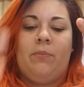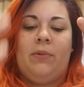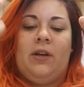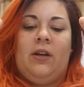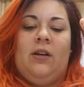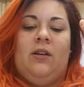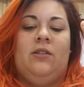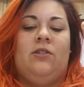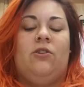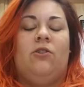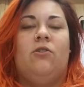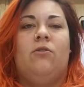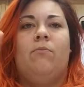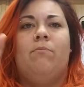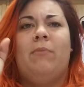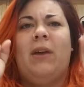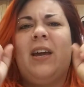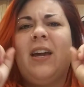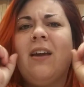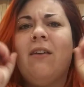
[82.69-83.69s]
because they're
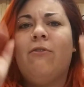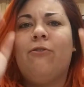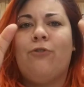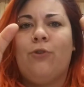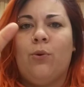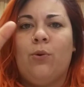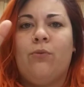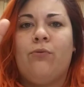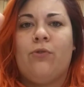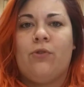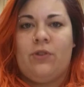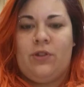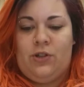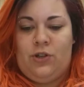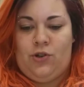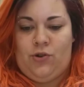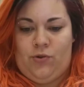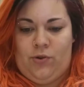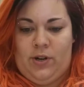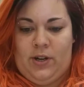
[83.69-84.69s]
making food for the
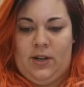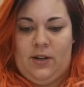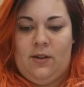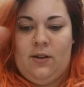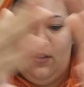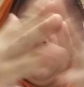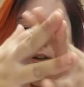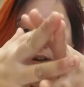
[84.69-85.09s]
tree.